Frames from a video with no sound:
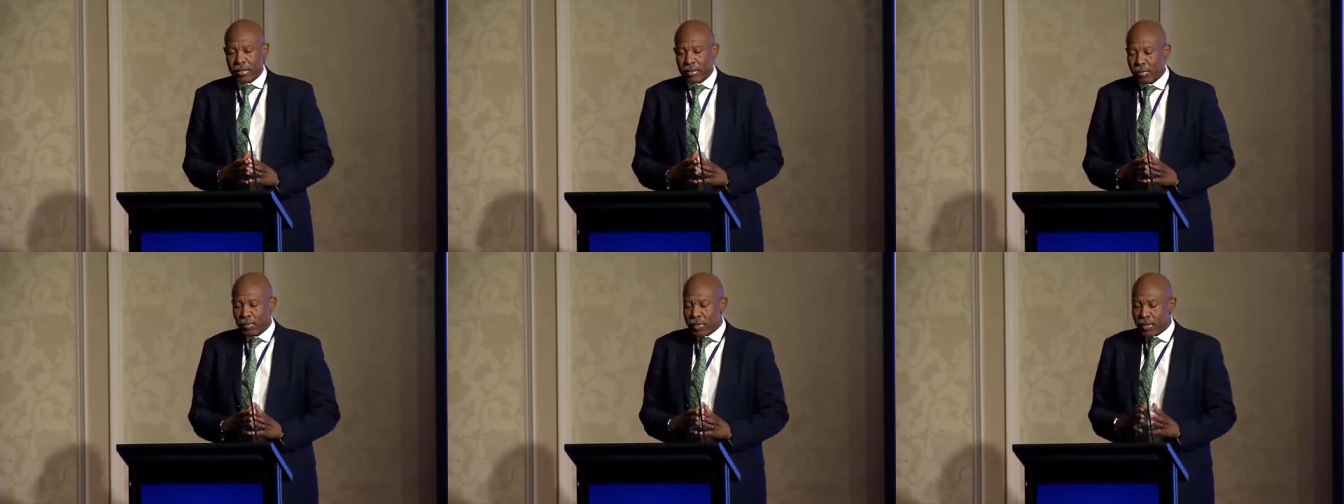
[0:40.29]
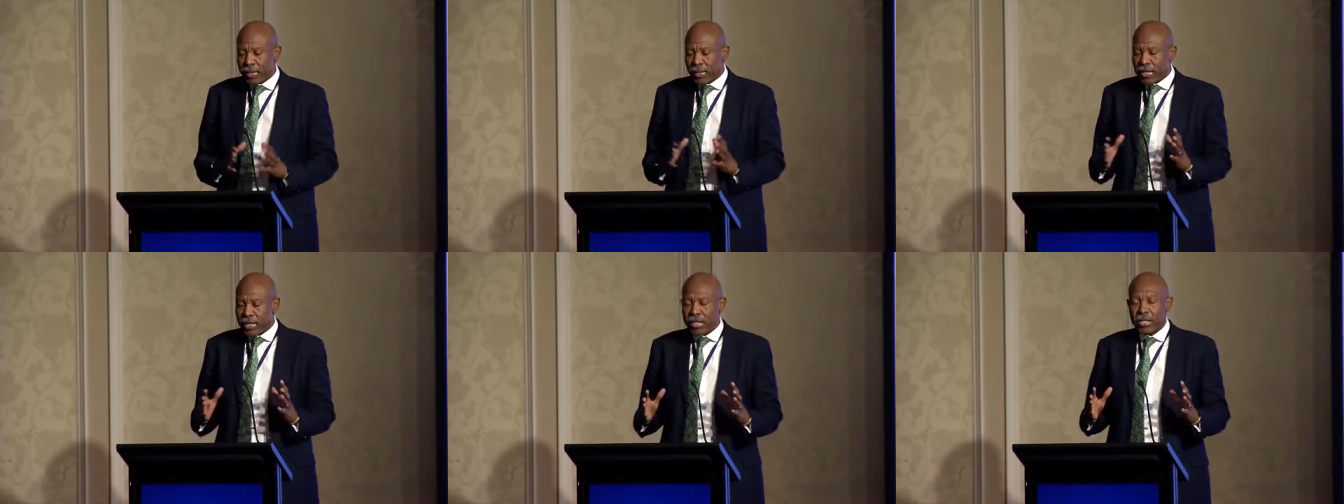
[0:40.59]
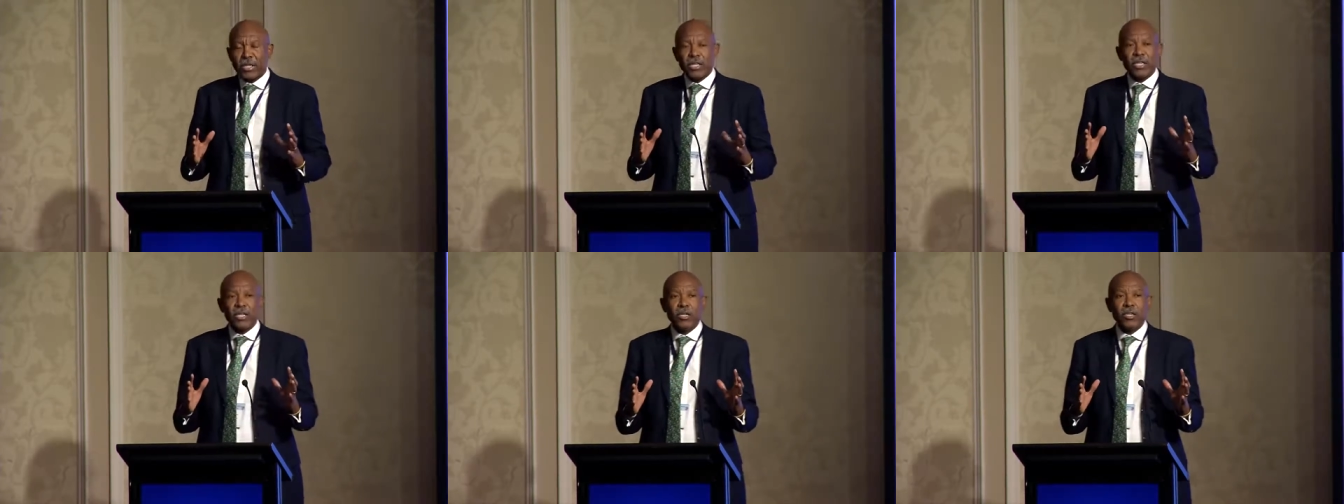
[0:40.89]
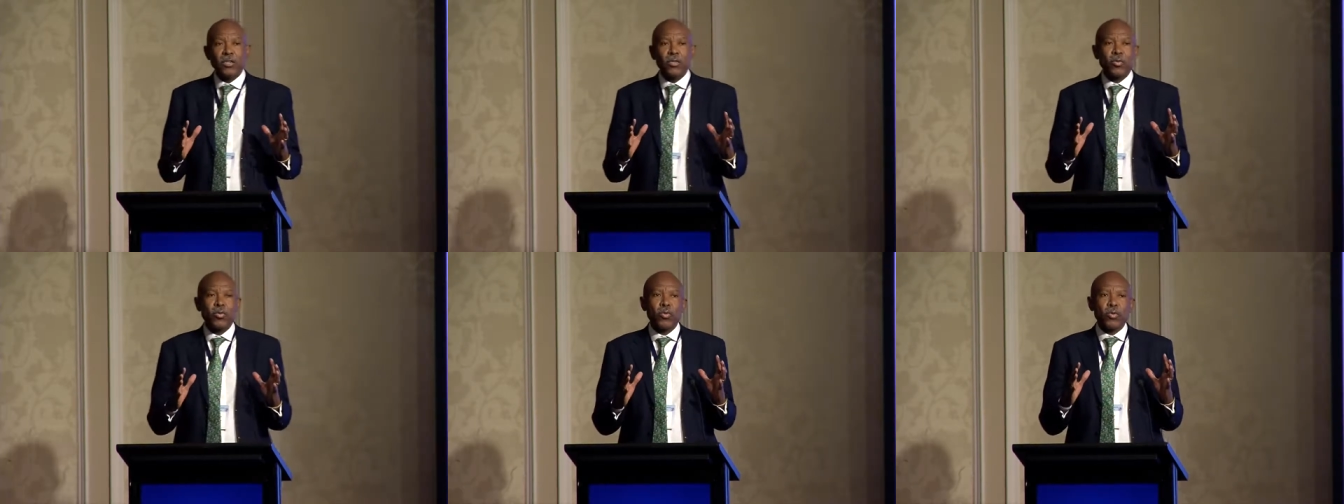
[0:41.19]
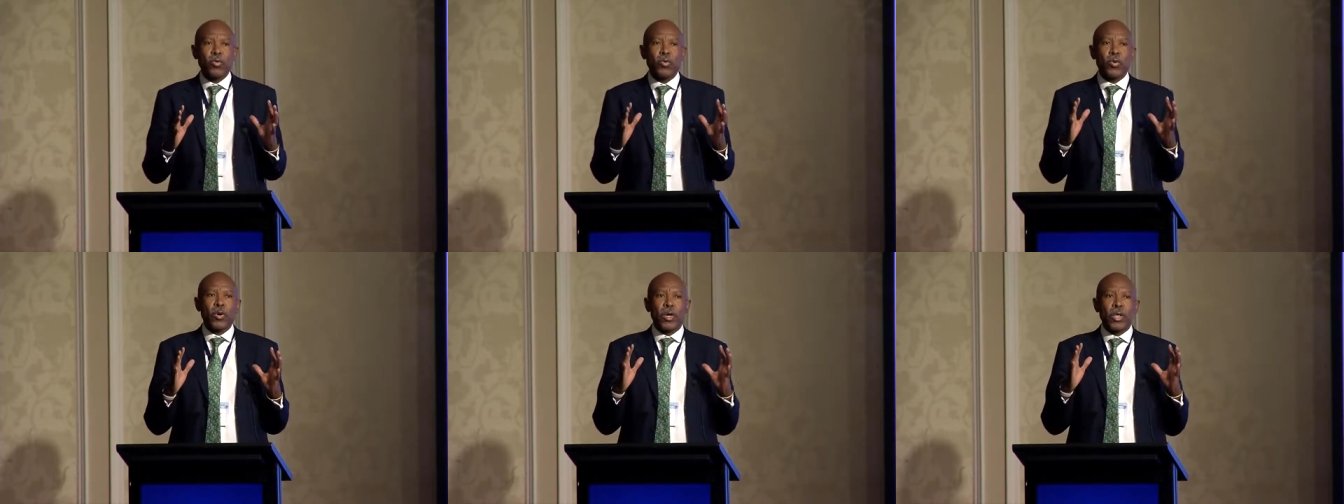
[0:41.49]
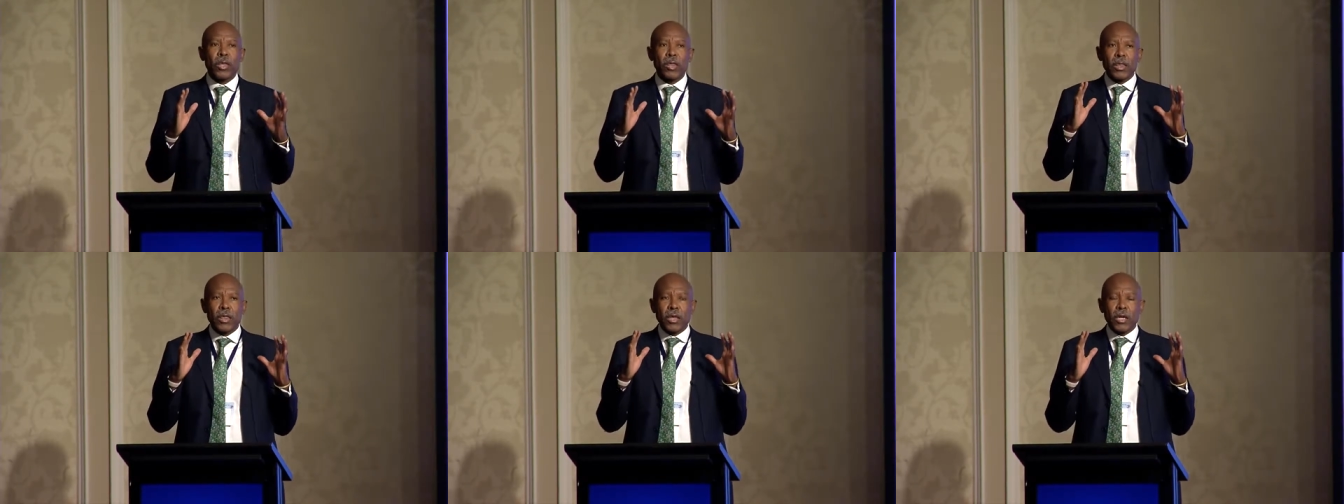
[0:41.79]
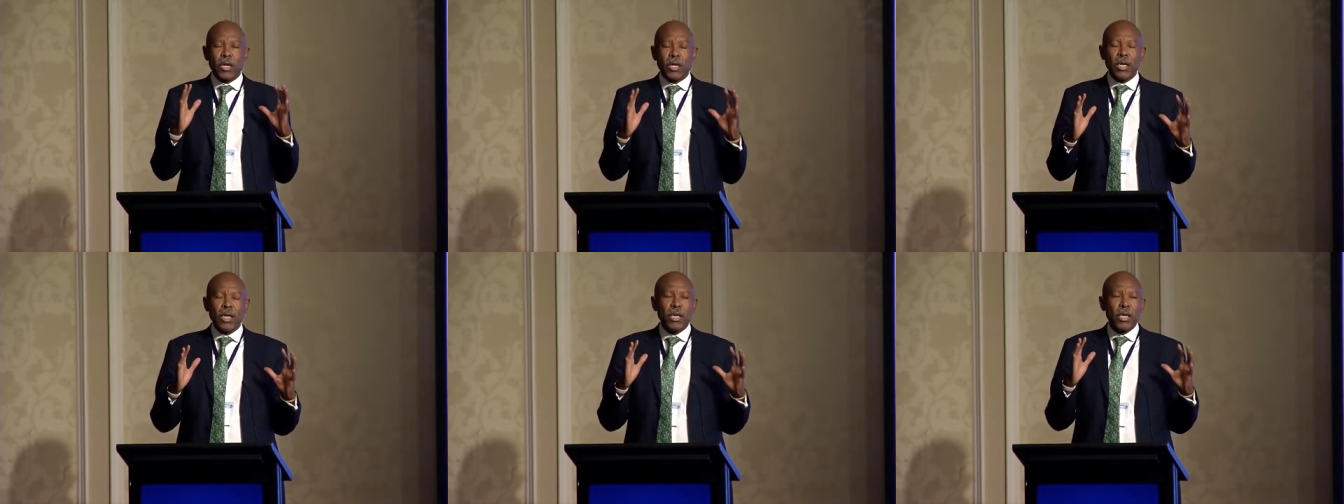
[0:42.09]
splitting it into
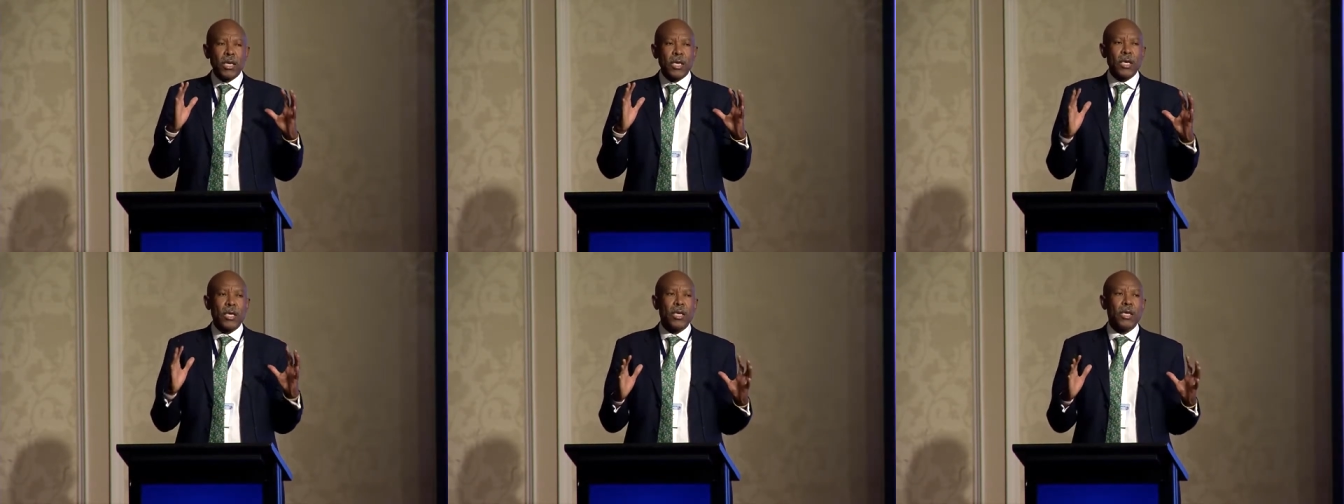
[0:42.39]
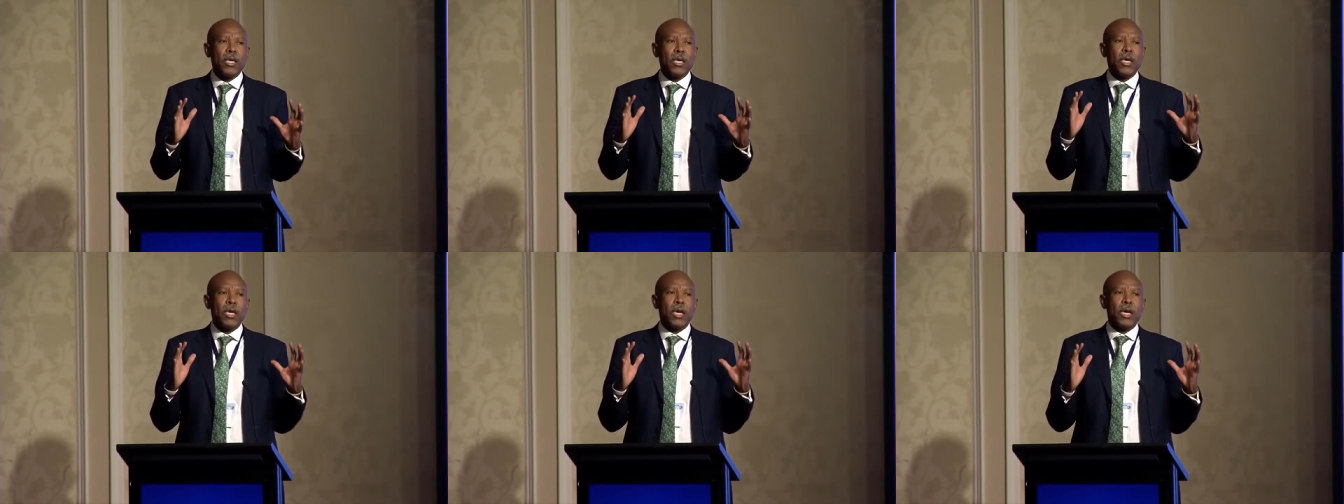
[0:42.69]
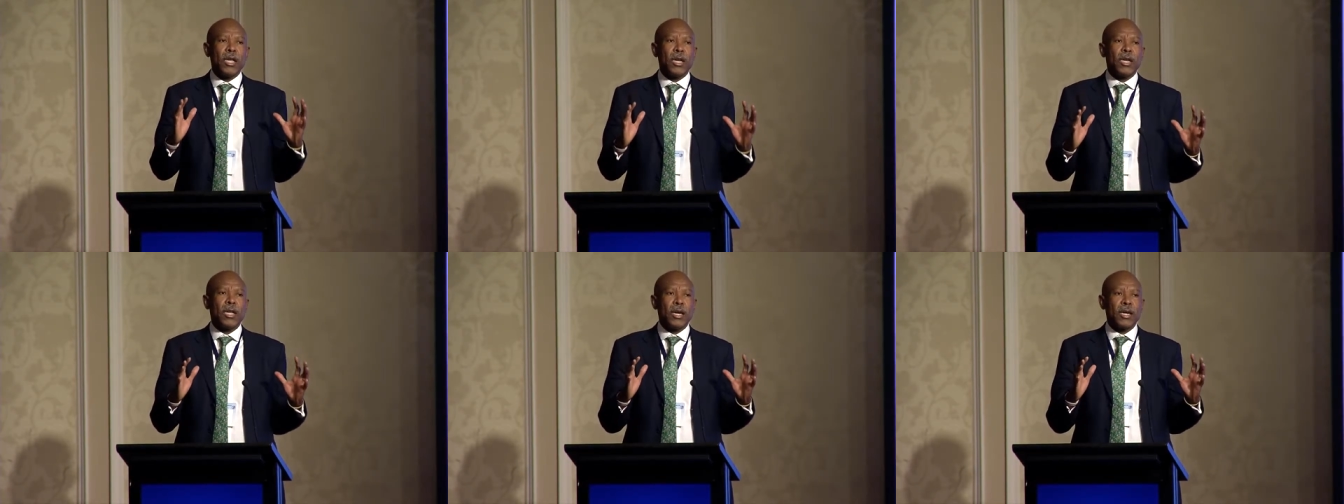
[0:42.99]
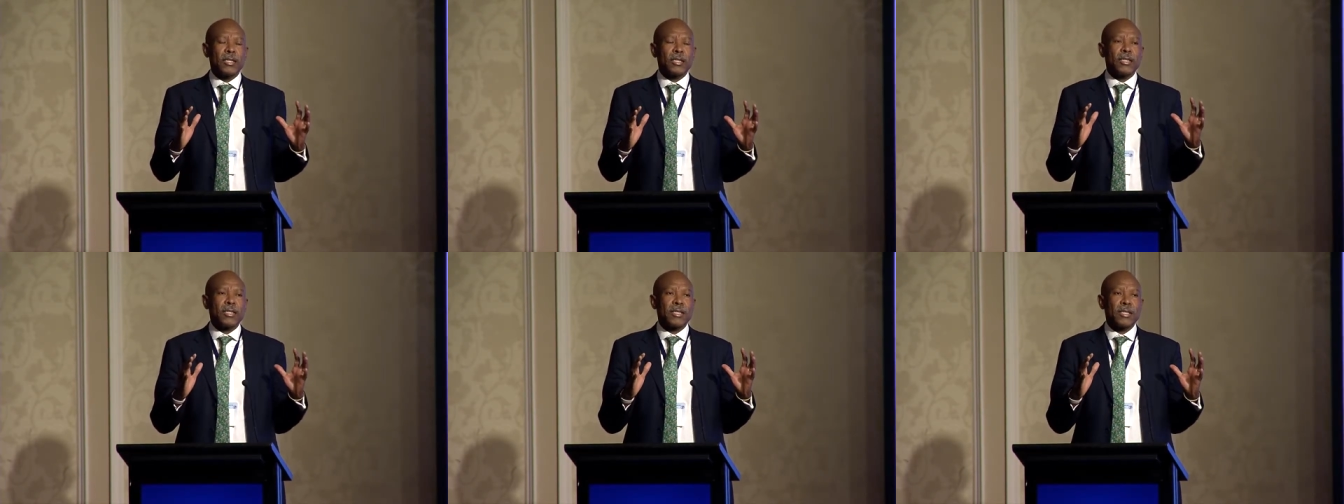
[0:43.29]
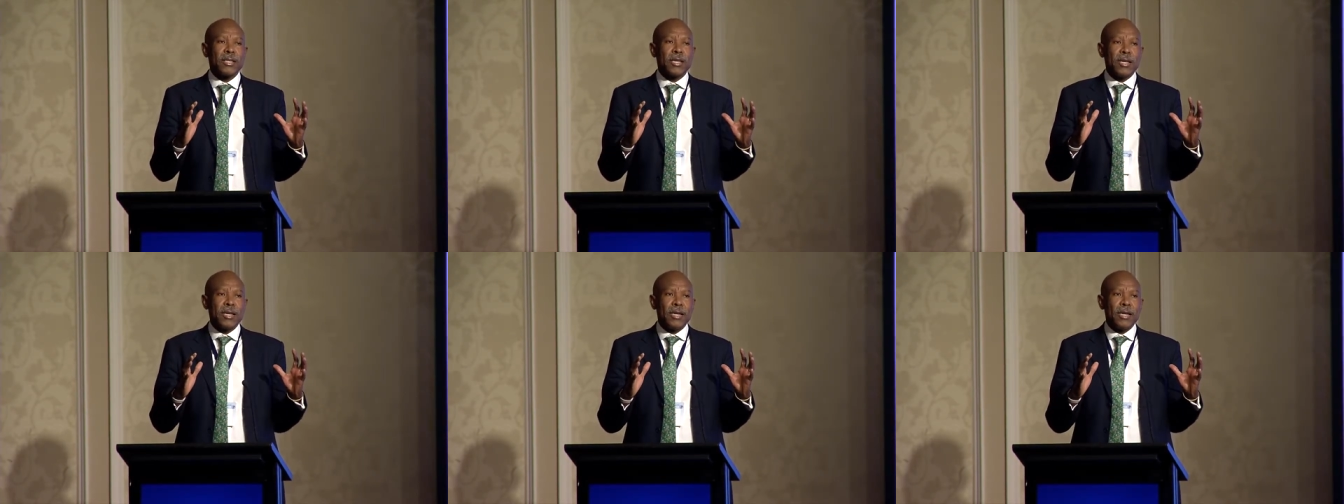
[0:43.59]
three key areas